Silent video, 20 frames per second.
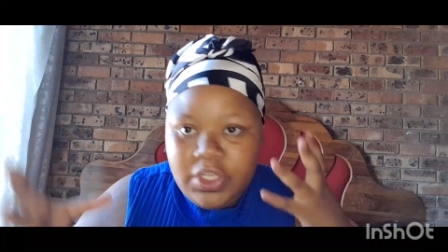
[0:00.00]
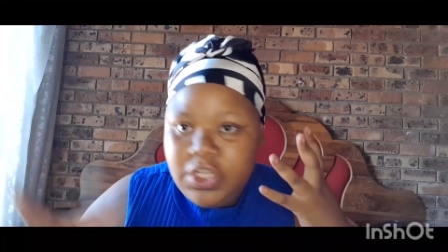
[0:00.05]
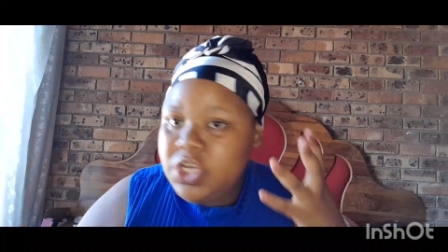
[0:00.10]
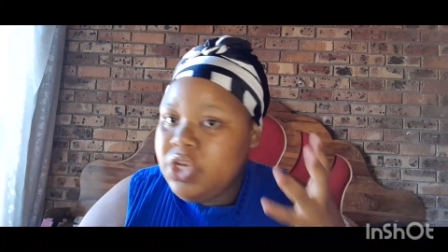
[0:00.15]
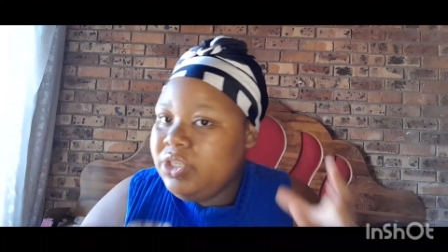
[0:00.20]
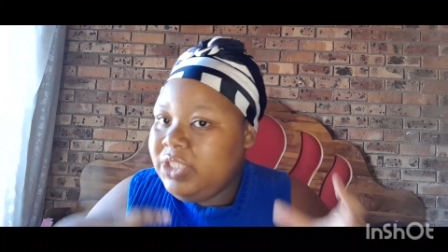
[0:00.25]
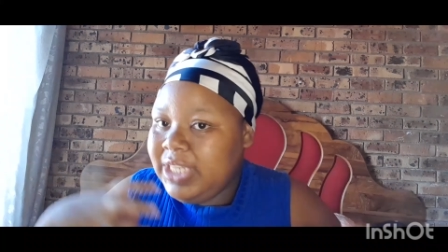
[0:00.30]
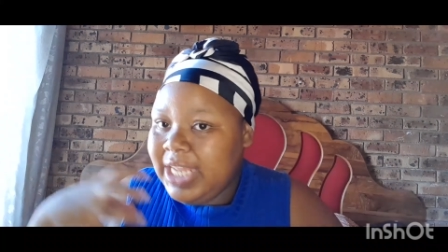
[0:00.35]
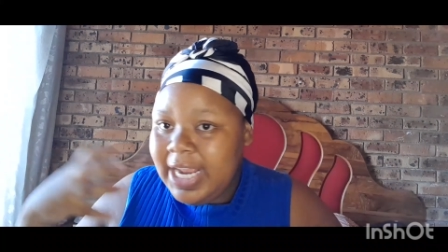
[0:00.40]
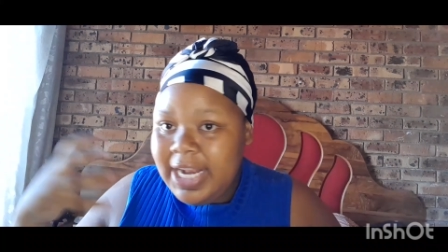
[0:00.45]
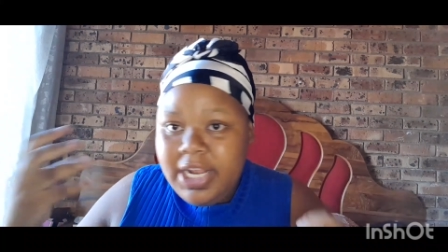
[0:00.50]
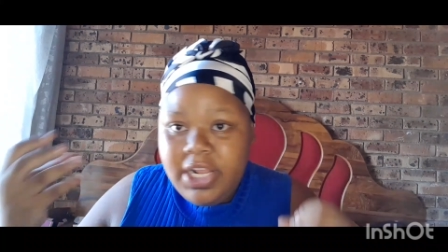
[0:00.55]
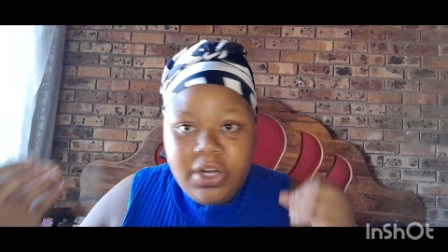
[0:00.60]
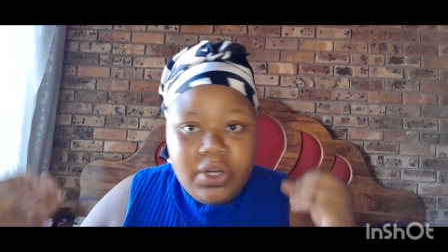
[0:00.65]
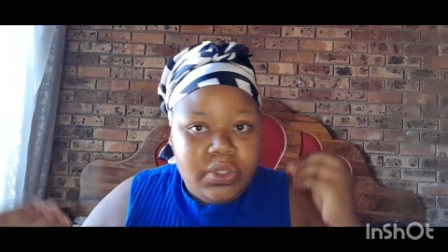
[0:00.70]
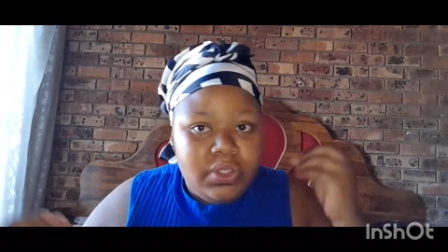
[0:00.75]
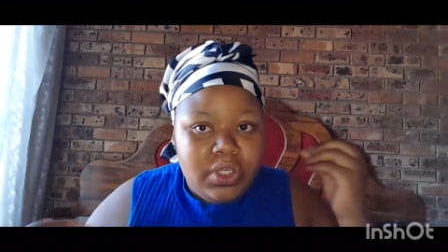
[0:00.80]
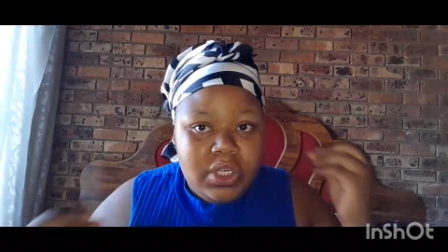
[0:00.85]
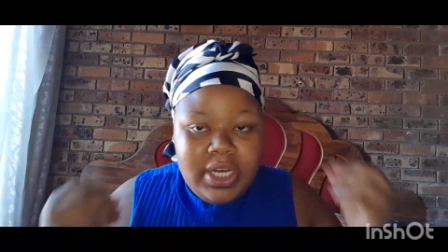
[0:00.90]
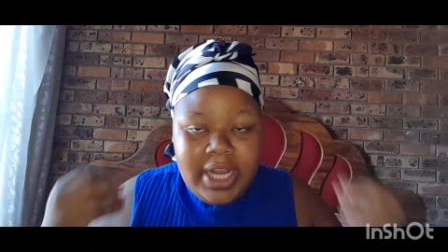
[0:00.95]
Your daily
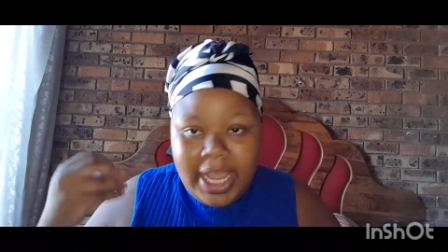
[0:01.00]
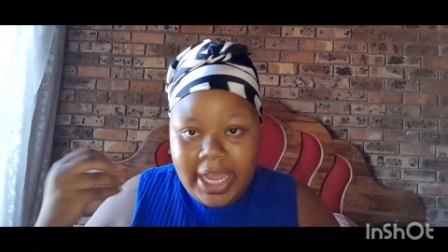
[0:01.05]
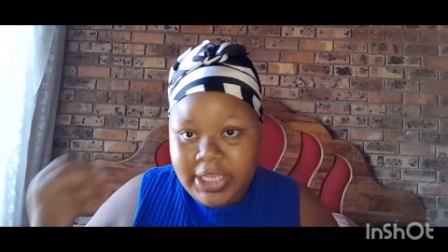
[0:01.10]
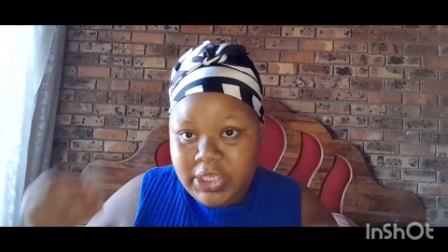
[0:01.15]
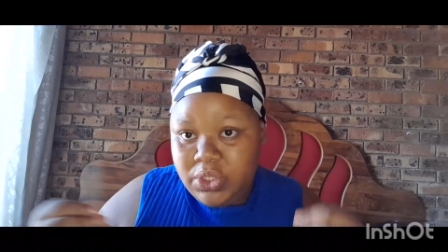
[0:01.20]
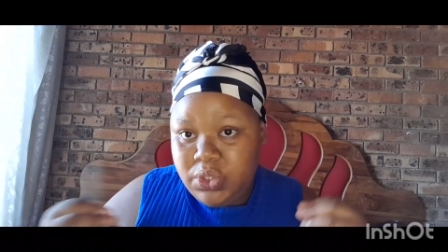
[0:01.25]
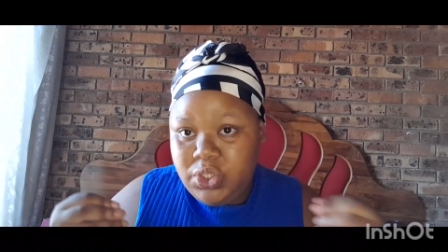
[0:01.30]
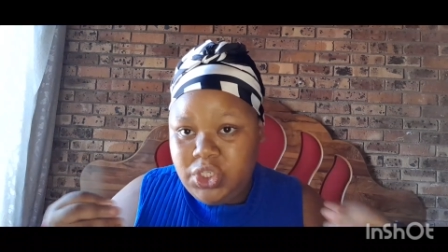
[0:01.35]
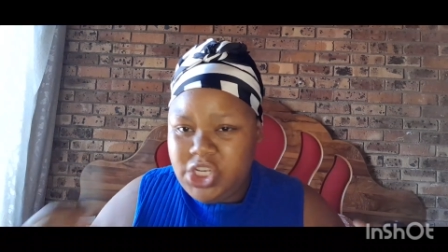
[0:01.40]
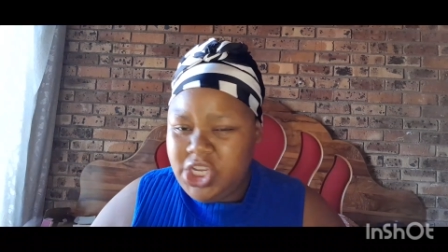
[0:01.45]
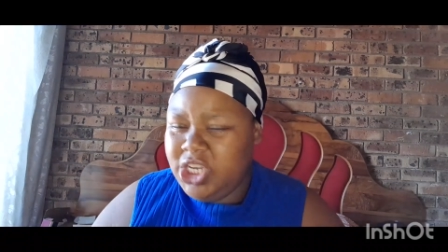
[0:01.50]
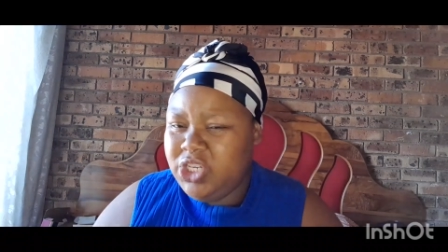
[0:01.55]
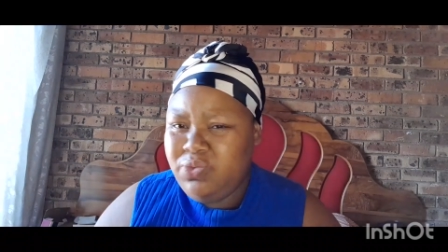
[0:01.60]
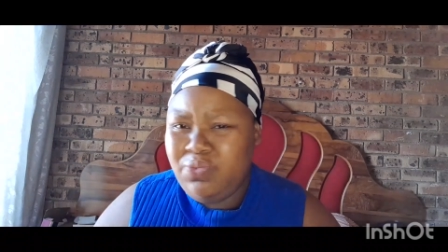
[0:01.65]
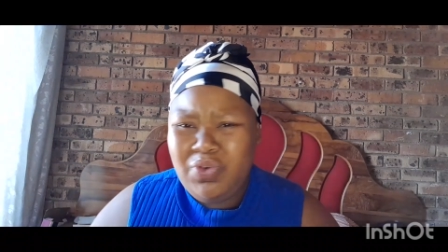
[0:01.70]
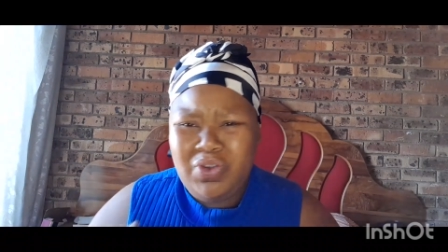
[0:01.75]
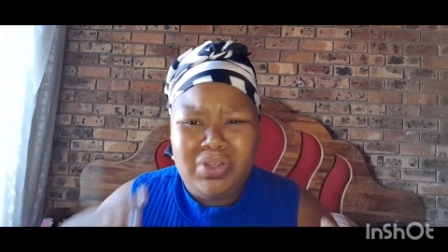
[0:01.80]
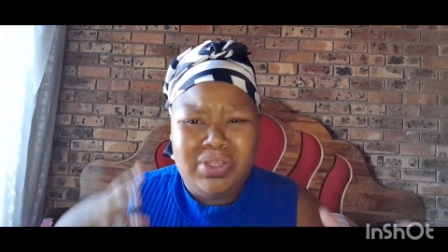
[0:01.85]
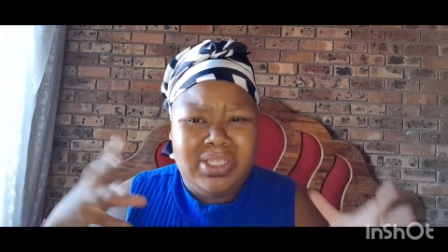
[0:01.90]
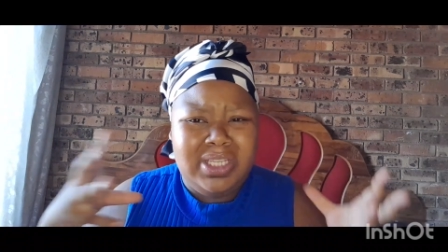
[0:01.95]
routine has to change,
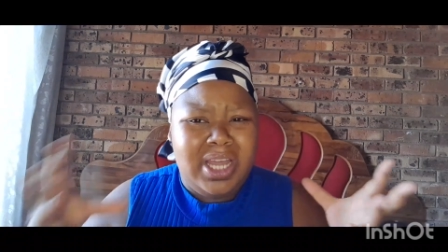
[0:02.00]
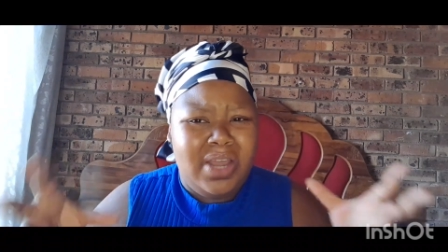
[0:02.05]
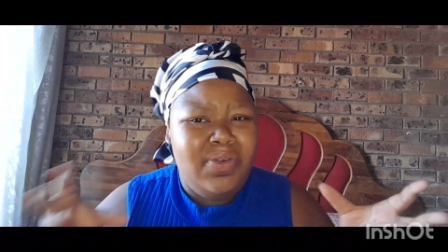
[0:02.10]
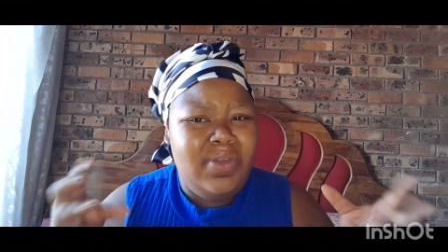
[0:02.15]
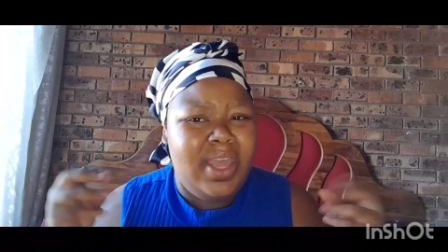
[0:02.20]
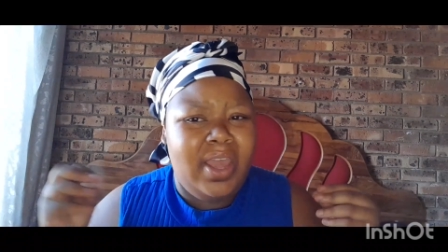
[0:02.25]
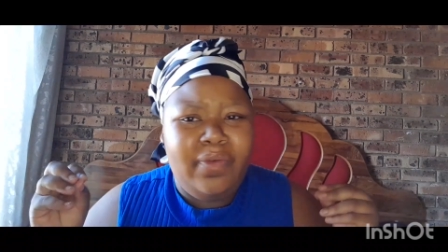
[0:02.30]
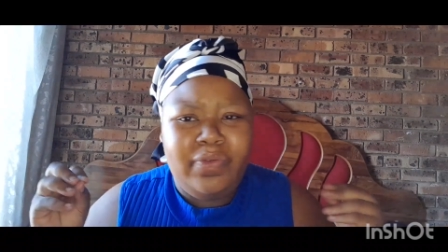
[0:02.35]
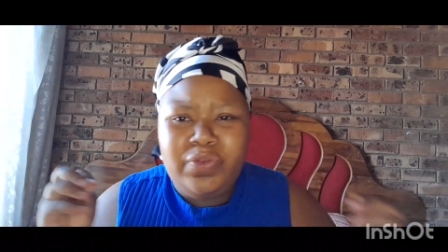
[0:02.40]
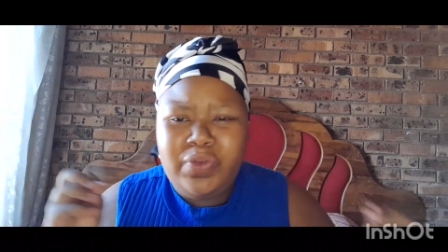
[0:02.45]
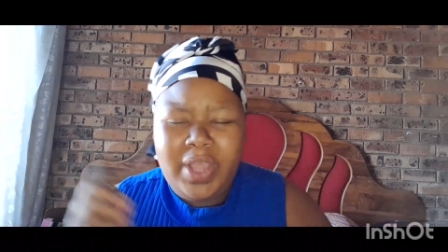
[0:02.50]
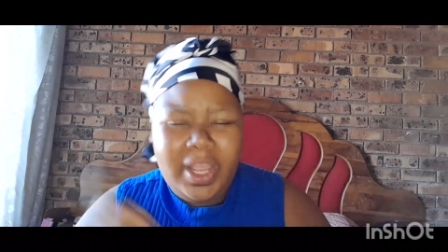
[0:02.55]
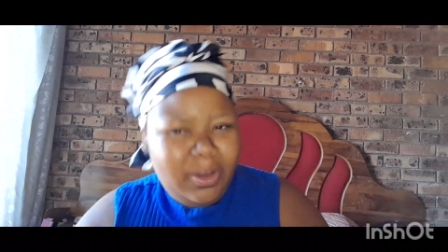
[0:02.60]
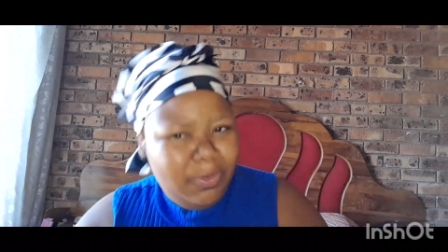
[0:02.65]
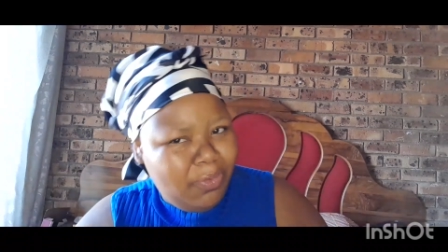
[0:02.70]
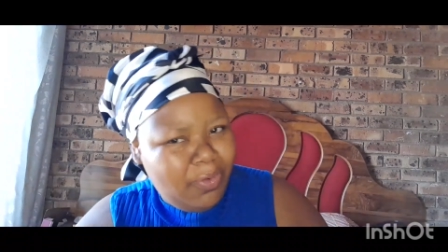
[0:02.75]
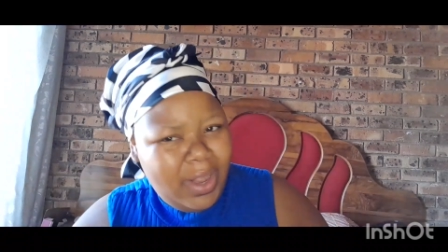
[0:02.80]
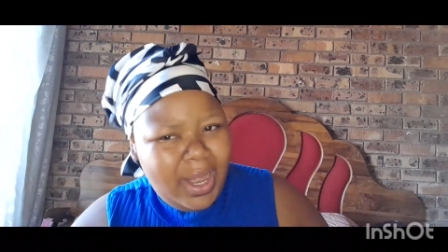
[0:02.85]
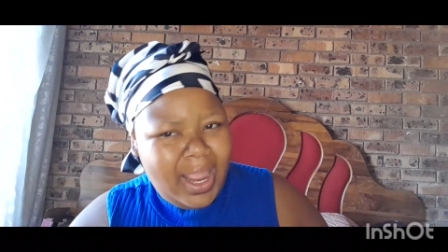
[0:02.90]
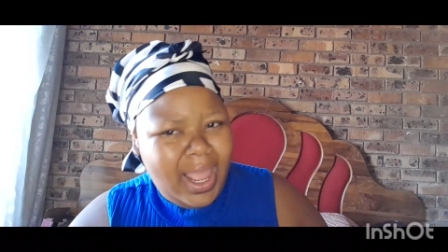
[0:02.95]
because now you have to add
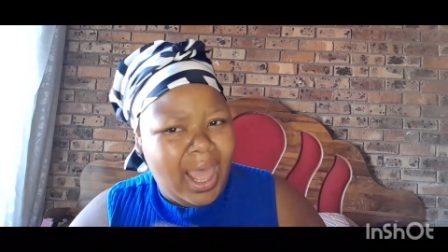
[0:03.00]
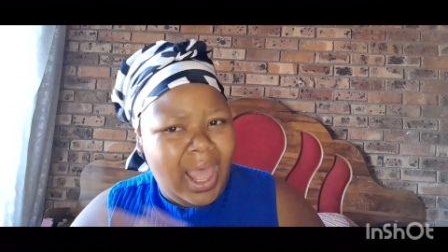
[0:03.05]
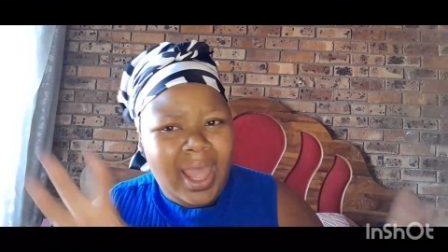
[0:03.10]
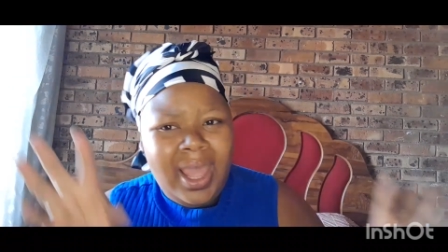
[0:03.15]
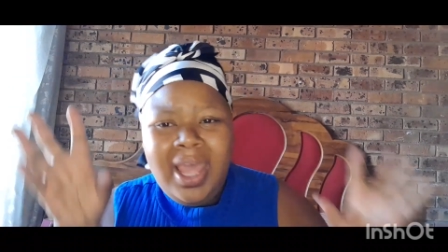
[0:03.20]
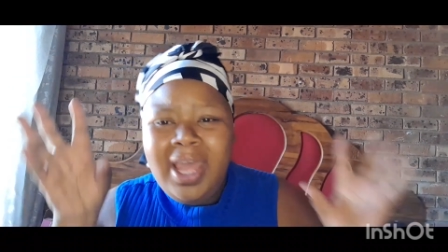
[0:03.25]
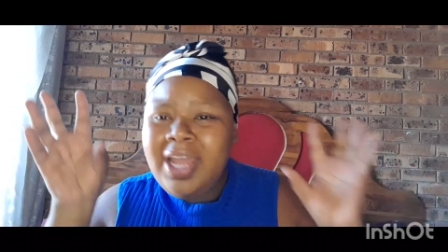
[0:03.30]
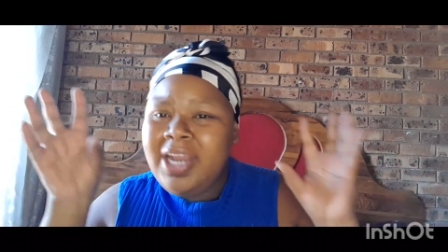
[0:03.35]
prayer,